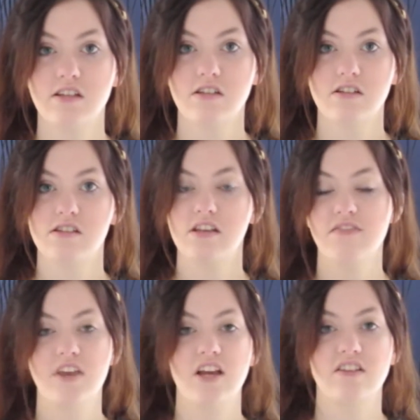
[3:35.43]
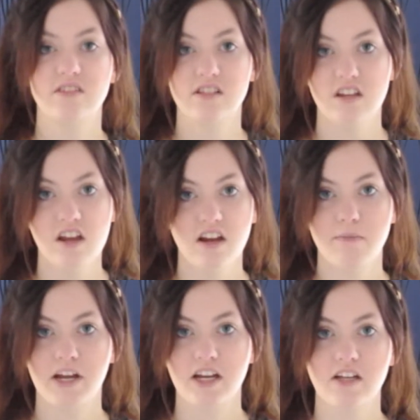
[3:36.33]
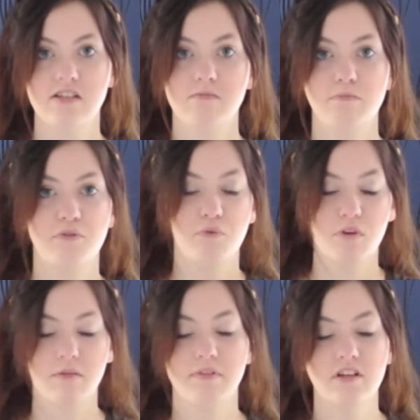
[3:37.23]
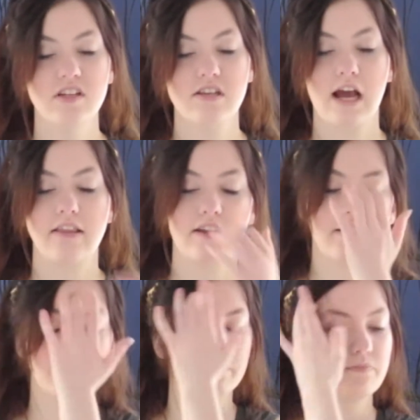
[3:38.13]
to see if they could see anybody before the police got there.